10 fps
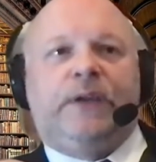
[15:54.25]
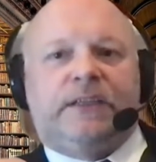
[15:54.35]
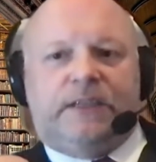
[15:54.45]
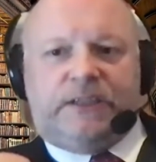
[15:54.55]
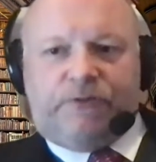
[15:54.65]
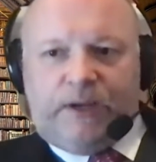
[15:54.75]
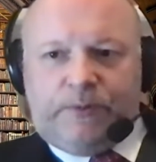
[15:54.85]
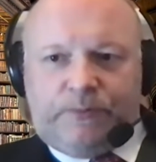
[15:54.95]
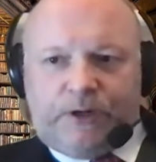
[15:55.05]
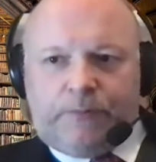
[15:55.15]
we can describe
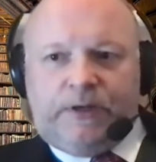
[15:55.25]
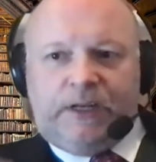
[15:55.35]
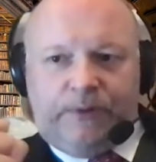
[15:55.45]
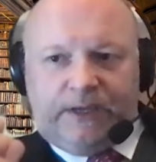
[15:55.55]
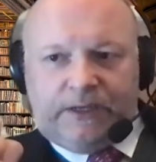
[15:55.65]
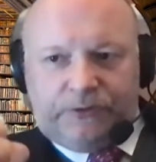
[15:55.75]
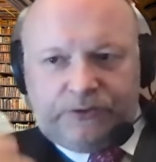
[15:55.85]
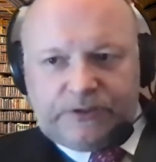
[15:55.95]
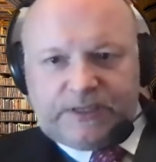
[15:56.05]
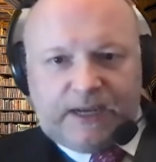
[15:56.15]
it properly, we can
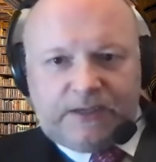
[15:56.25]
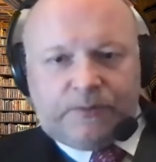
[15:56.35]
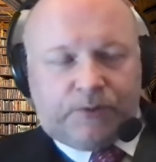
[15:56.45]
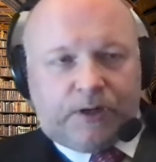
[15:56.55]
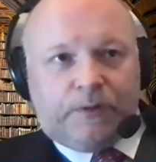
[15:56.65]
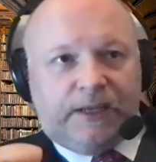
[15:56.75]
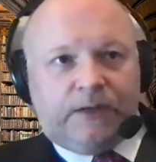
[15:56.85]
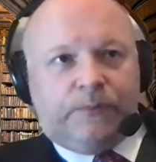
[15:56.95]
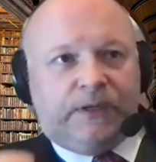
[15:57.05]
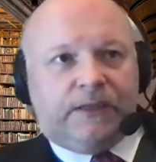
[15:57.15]
understand it properly,
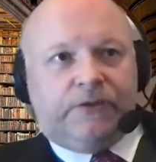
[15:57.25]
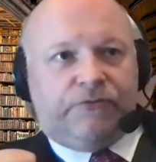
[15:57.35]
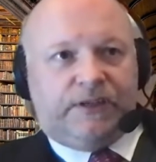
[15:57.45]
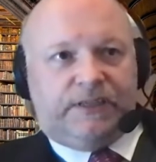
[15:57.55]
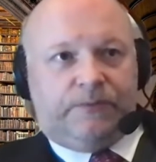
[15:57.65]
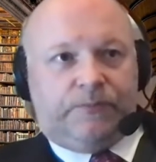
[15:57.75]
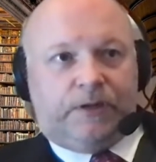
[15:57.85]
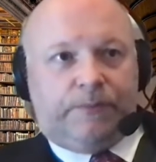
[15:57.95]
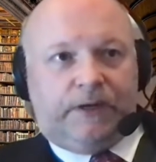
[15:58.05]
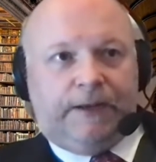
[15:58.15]
and we can address it
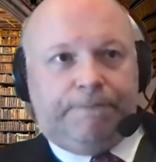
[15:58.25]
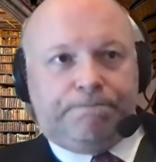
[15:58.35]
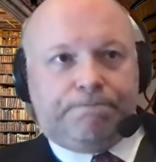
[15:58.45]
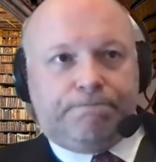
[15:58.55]
properly.